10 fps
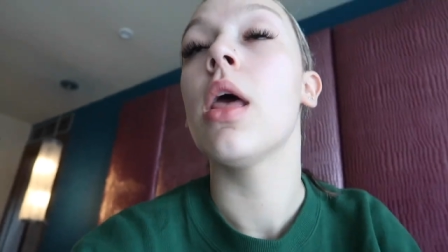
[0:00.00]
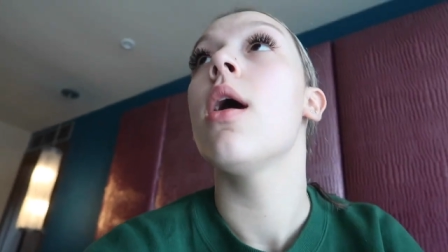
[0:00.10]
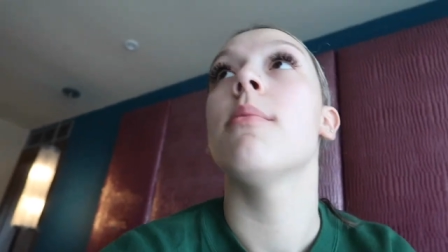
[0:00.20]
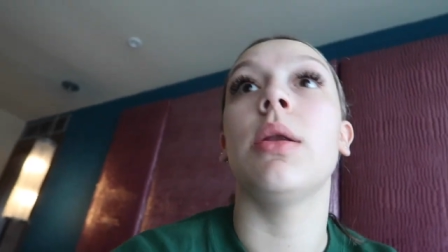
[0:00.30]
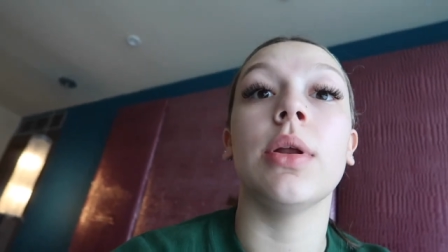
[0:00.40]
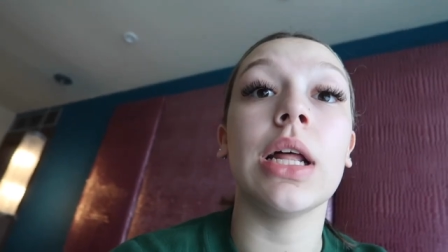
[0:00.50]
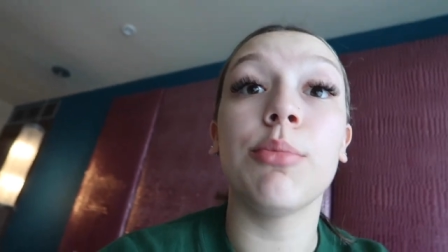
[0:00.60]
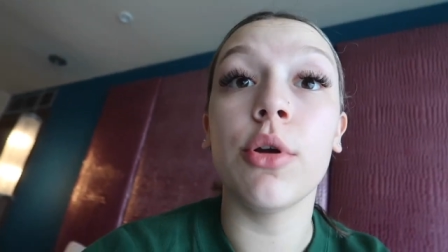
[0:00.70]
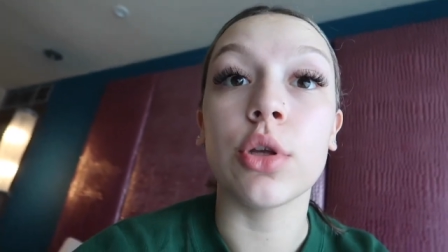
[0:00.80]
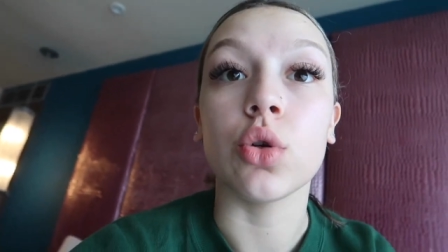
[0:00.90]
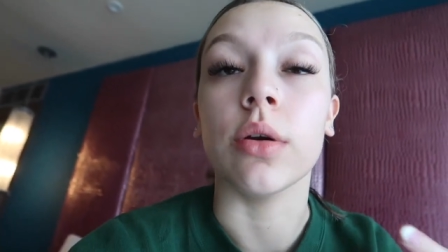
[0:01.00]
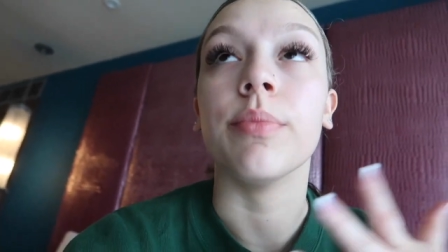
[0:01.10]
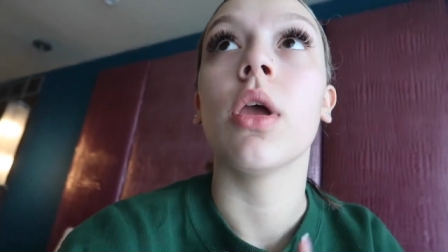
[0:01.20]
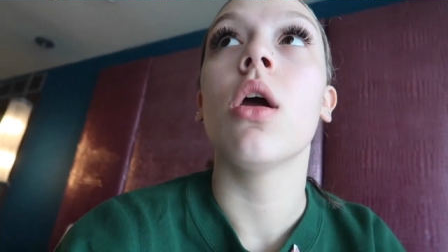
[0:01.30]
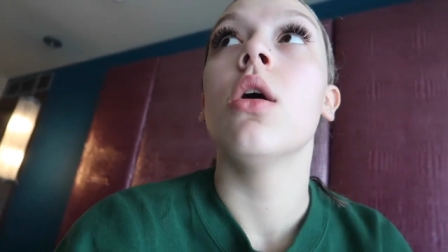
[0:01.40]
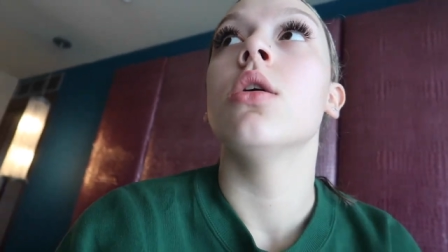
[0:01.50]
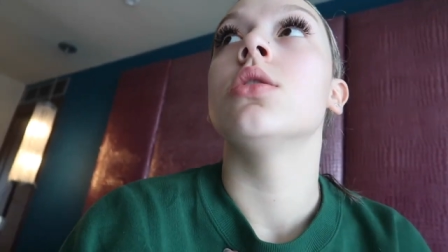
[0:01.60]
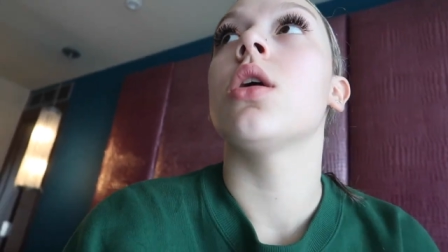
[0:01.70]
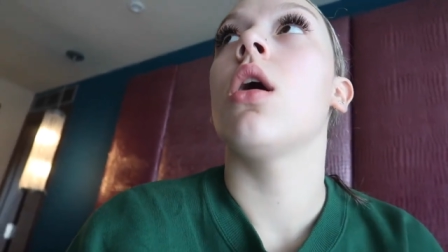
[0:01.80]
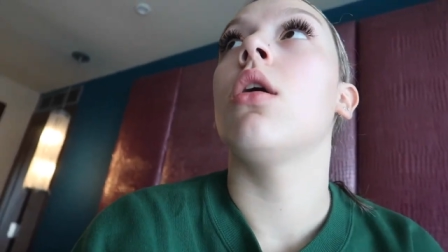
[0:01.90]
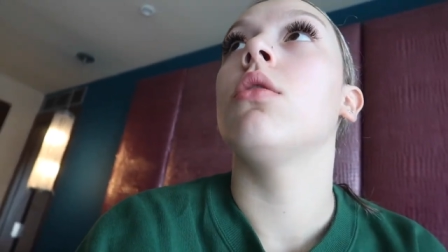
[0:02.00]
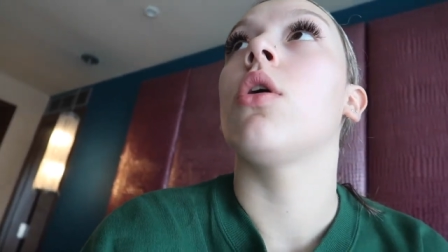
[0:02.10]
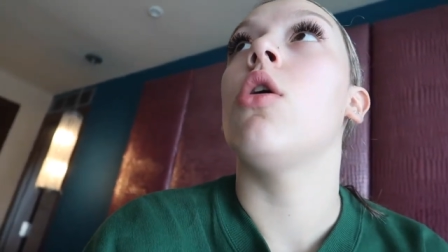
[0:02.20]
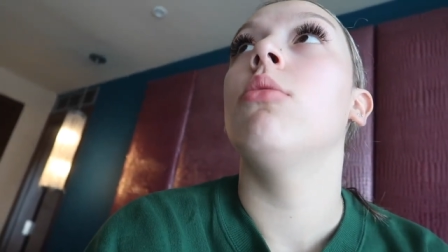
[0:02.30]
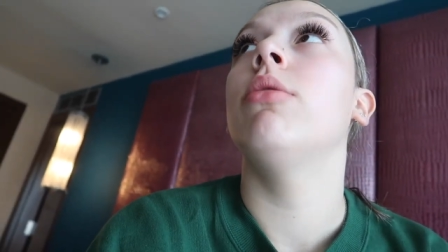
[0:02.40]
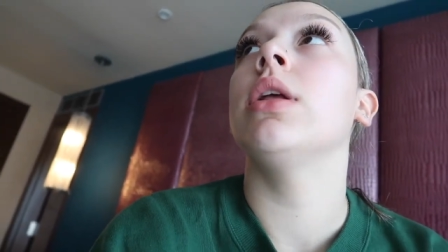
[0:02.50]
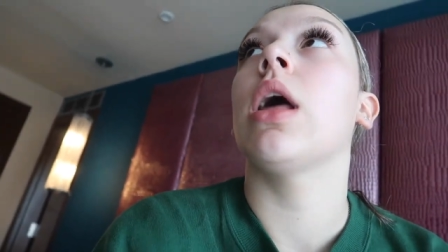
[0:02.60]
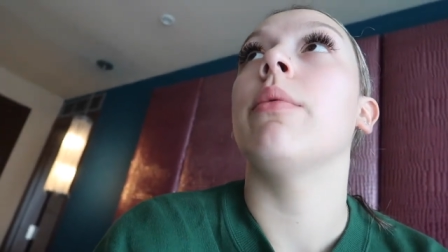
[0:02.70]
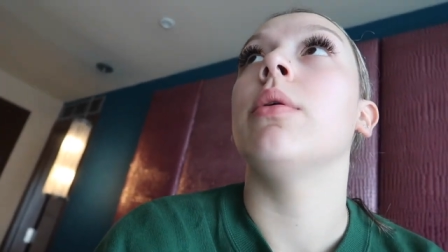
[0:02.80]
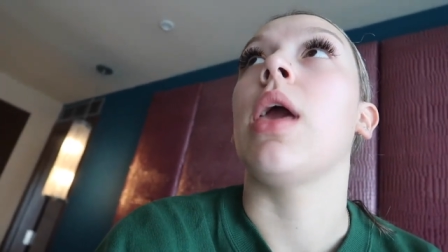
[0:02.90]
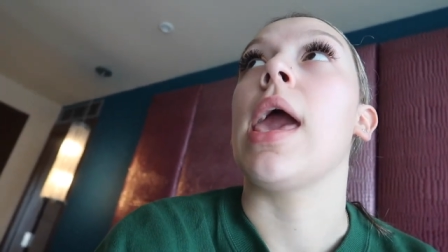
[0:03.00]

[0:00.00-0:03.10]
But anyway not the point of the story so the whole point that we